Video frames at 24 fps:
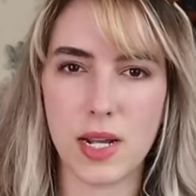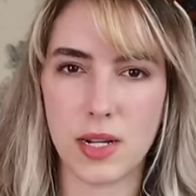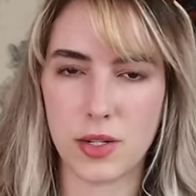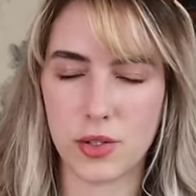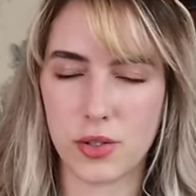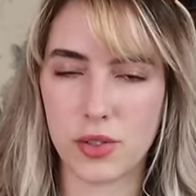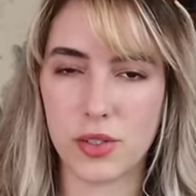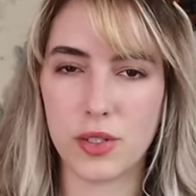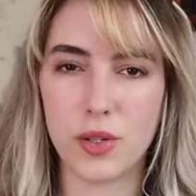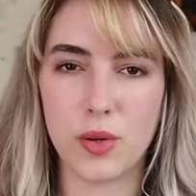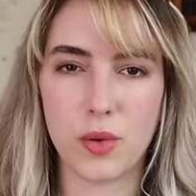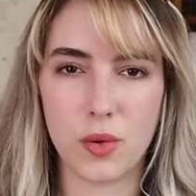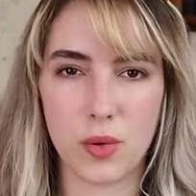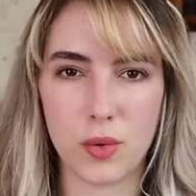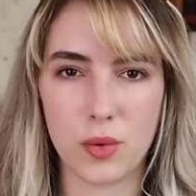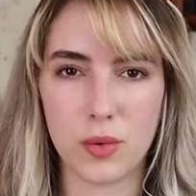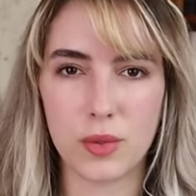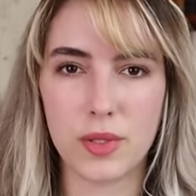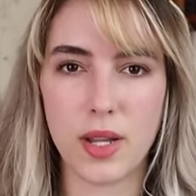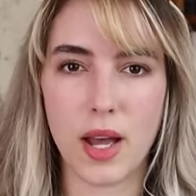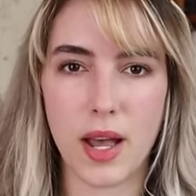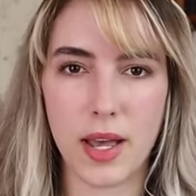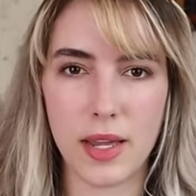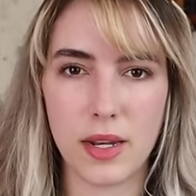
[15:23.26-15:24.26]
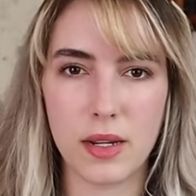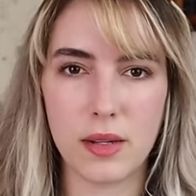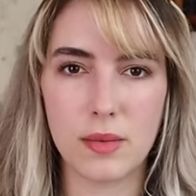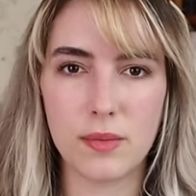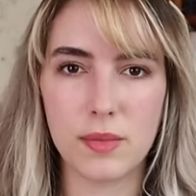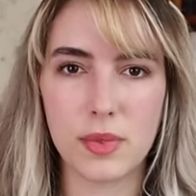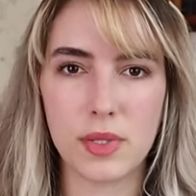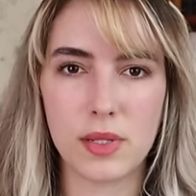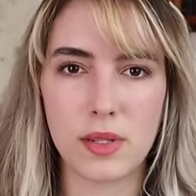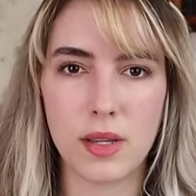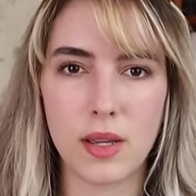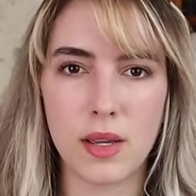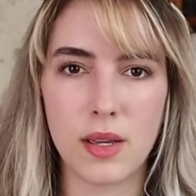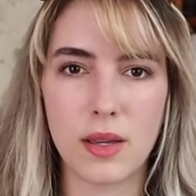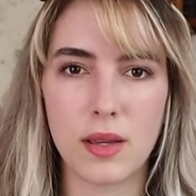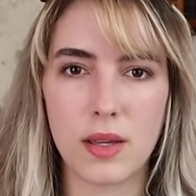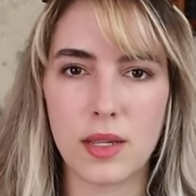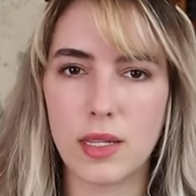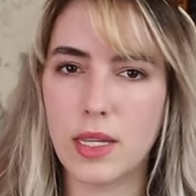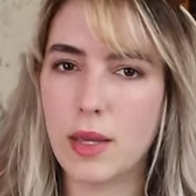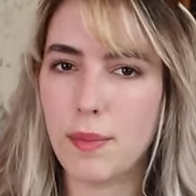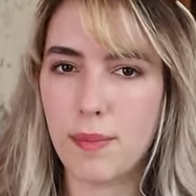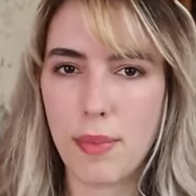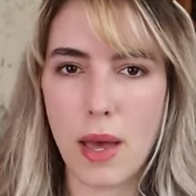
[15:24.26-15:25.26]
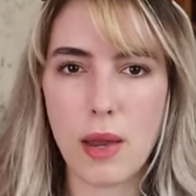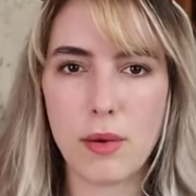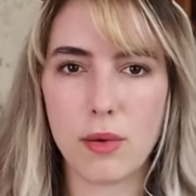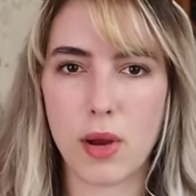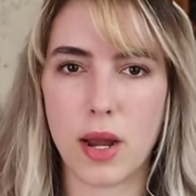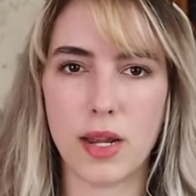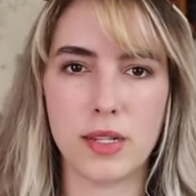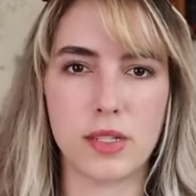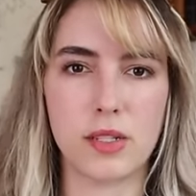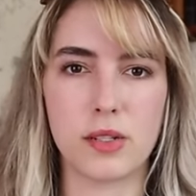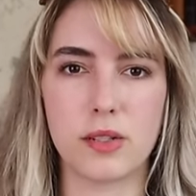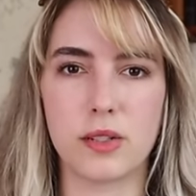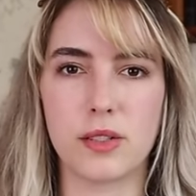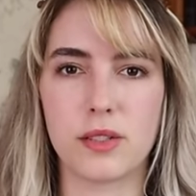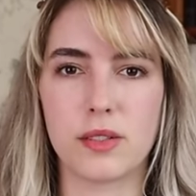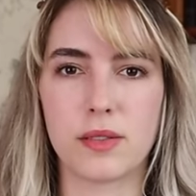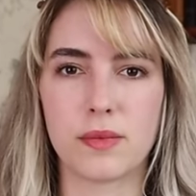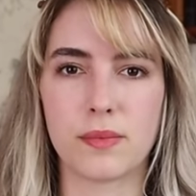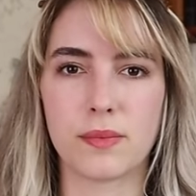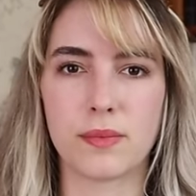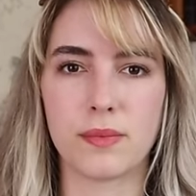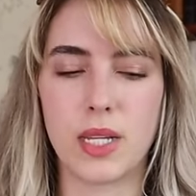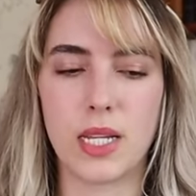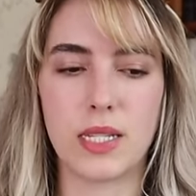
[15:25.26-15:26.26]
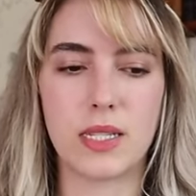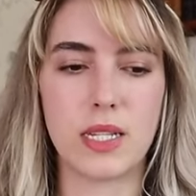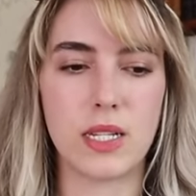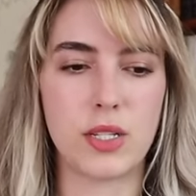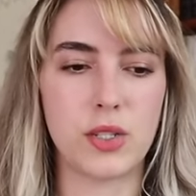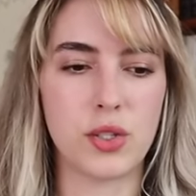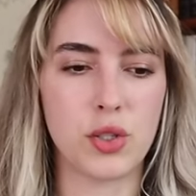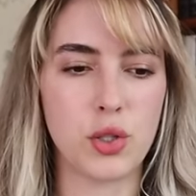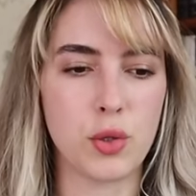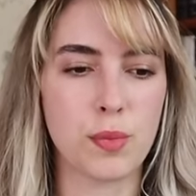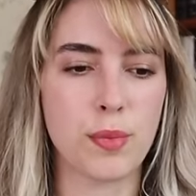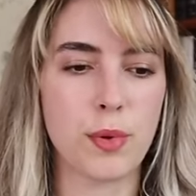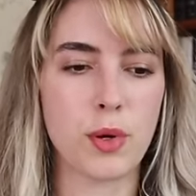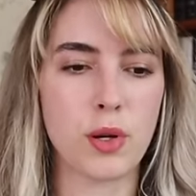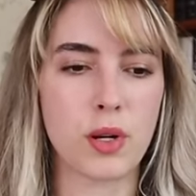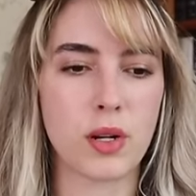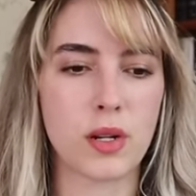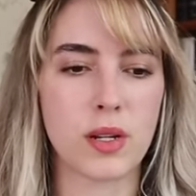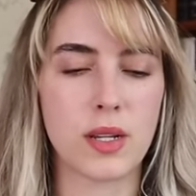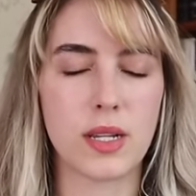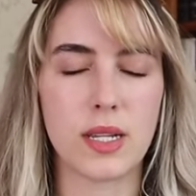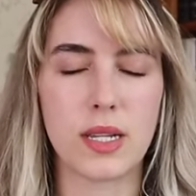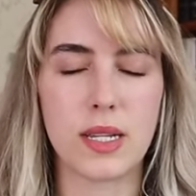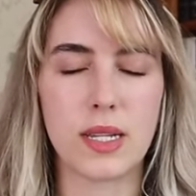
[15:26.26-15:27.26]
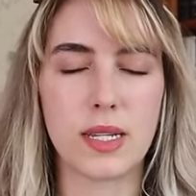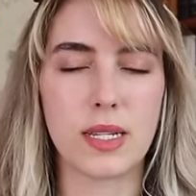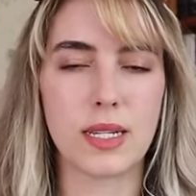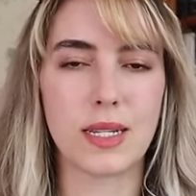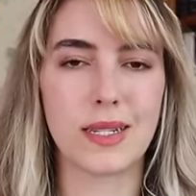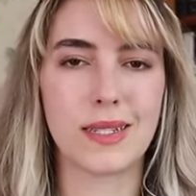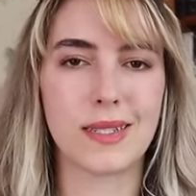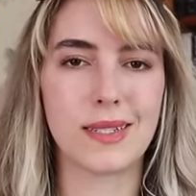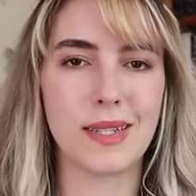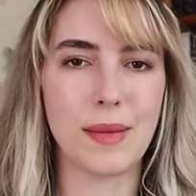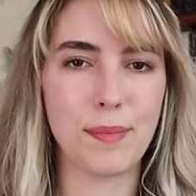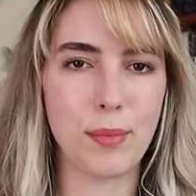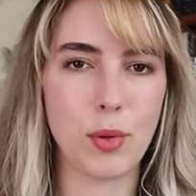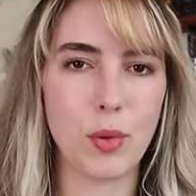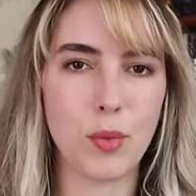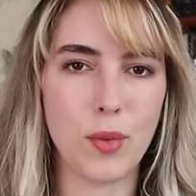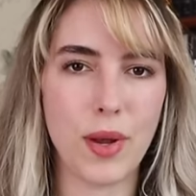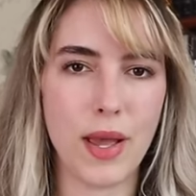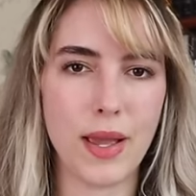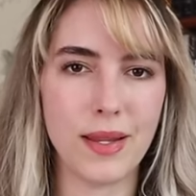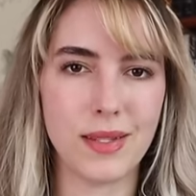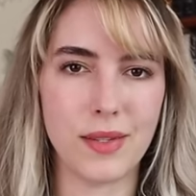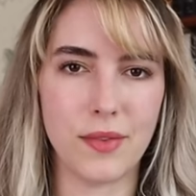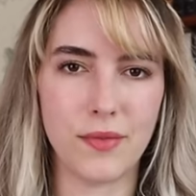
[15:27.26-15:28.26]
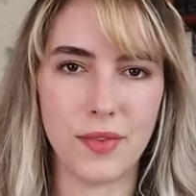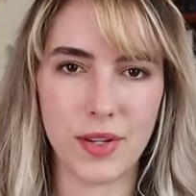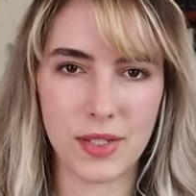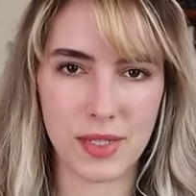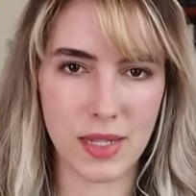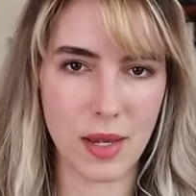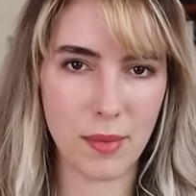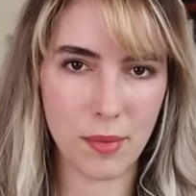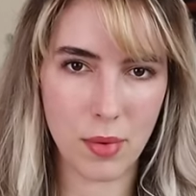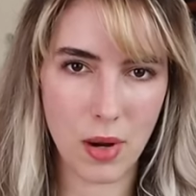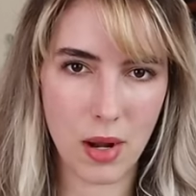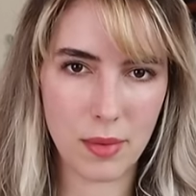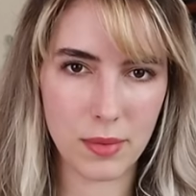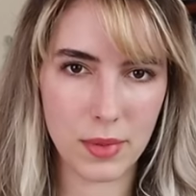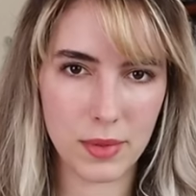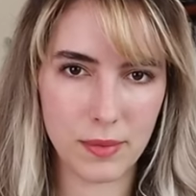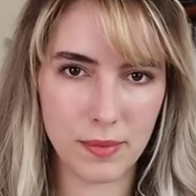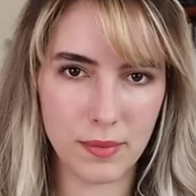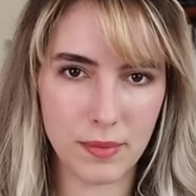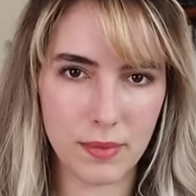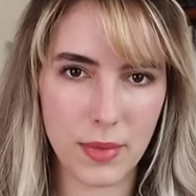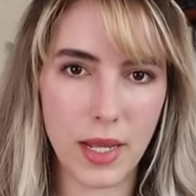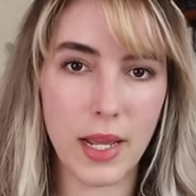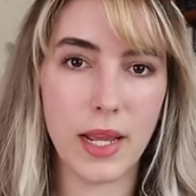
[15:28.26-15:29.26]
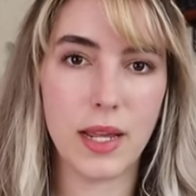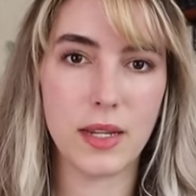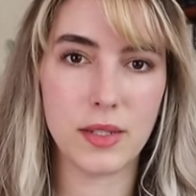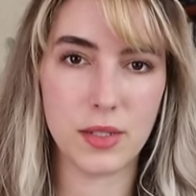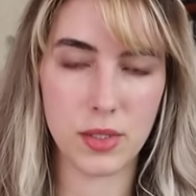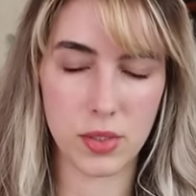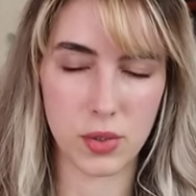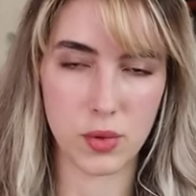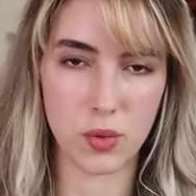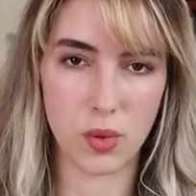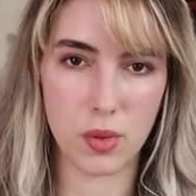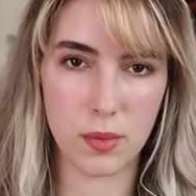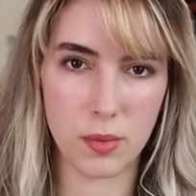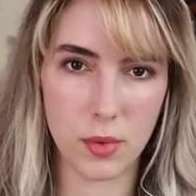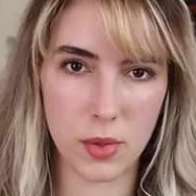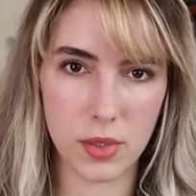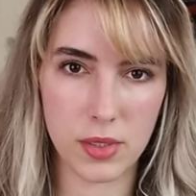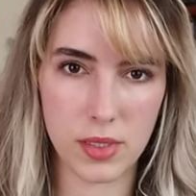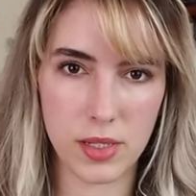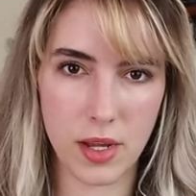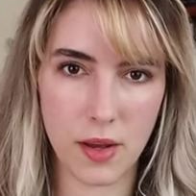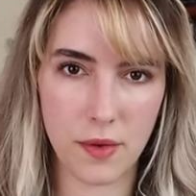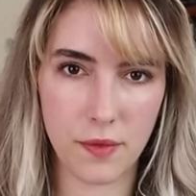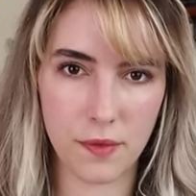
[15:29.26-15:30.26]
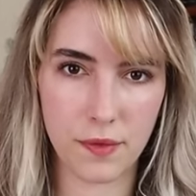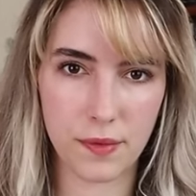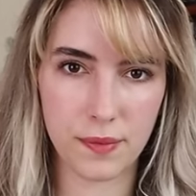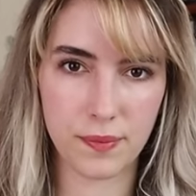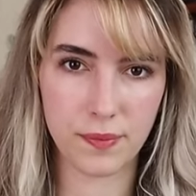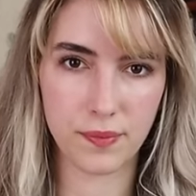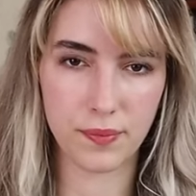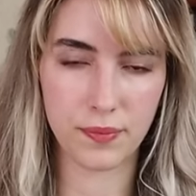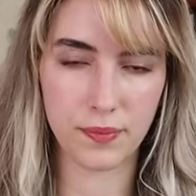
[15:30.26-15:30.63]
actually hold items, Get bed risers. It's a super simple way to fix that problem and to store more stuff.